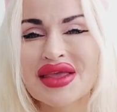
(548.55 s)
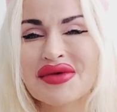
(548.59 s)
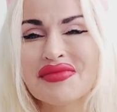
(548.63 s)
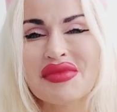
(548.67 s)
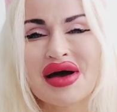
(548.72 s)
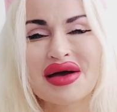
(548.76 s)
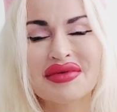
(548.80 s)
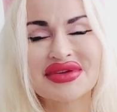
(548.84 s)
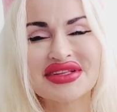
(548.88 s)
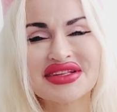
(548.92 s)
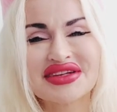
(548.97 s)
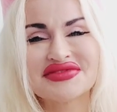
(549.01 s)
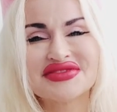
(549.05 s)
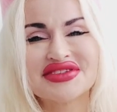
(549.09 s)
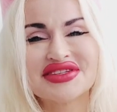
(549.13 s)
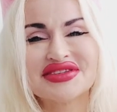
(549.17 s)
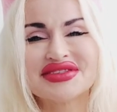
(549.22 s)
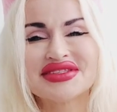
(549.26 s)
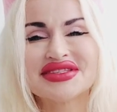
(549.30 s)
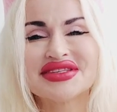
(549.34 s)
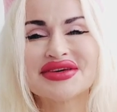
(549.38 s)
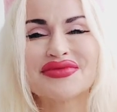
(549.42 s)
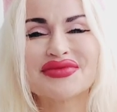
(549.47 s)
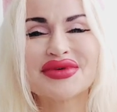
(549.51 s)
Mommy loves you
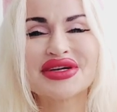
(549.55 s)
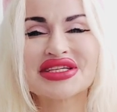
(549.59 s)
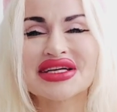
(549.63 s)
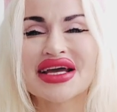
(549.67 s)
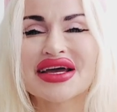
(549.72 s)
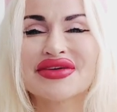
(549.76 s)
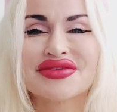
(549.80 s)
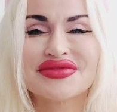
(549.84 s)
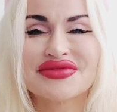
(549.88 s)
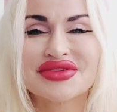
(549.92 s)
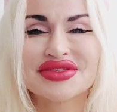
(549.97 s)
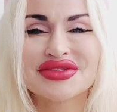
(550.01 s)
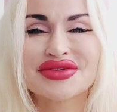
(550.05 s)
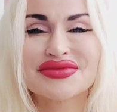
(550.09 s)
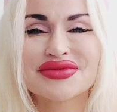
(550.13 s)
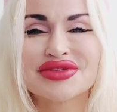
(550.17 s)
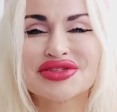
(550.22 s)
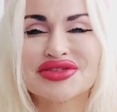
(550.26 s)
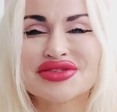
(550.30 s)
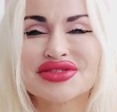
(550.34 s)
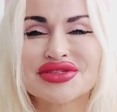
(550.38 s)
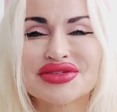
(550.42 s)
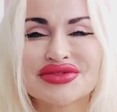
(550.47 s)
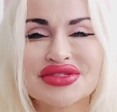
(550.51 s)
so much. I love you so
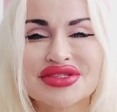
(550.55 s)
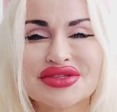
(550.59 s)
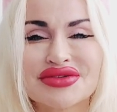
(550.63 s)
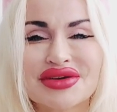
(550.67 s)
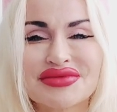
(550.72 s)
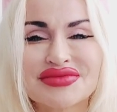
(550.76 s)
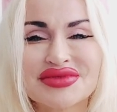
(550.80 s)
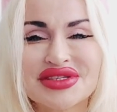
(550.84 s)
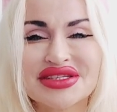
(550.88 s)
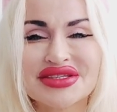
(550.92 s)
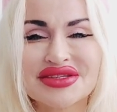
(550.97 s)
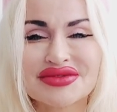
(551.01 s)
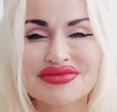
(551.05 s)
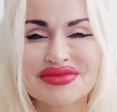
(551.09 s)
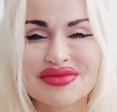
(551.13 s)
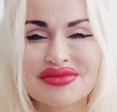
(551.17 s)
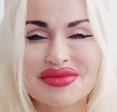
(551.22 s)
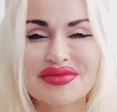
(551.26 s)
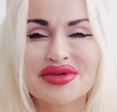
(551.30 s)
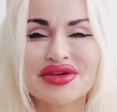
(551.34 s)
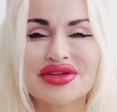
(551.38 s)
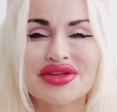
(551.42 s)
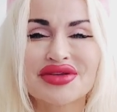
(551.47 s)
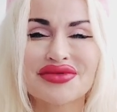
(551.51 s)
much. You're so scrumptious.
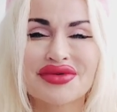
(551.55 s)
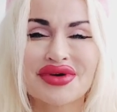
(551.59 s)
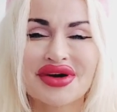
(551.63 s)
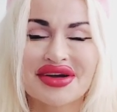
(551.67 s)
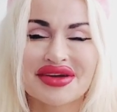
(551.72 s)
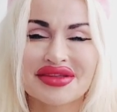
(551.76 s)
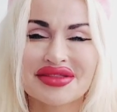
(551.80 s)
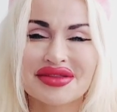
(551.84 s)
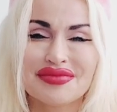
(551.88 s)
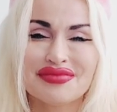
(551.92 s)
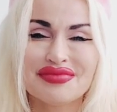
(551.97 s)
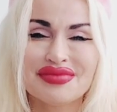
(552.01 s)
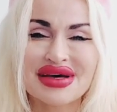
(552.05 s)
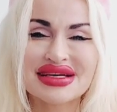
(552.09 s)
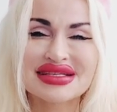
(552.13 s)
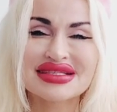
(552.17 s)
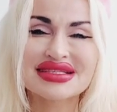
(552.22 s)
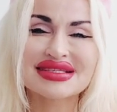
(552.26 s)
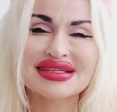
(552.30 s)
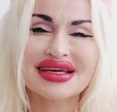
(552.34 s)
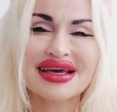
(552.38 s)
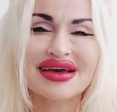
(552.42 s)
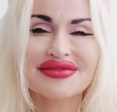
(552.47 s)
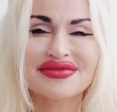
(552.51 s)
Remember, you are the
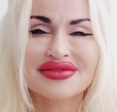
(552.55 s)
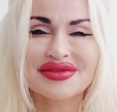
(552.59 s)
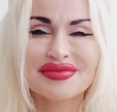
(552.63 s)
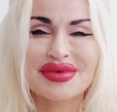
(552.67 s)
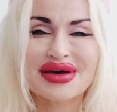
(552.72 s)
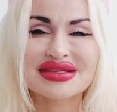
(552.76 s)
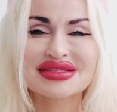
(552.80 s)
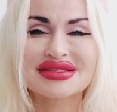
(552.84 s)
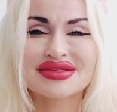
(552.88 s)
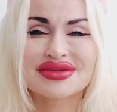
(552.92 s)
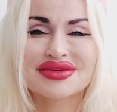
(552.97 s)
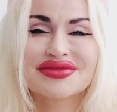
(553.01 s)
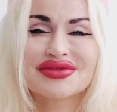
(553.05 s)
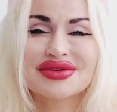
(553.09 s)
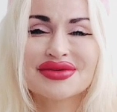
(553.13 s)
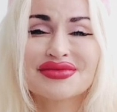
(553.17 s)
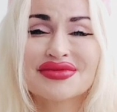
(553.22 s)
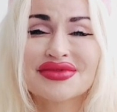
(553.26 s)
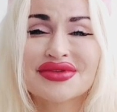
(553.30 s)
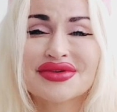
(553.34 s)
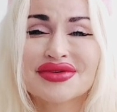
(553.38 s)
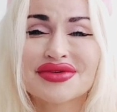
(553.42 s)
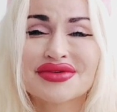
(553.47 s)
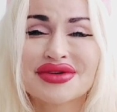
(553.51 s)
best of the best, the cream
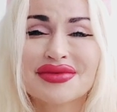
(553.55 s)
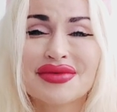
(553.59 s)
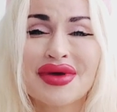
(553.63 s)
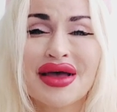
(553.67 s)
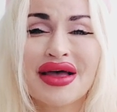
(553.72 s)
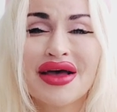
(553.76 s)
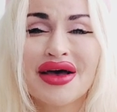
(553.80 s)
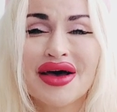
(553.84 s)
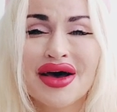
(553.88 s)
of the cream.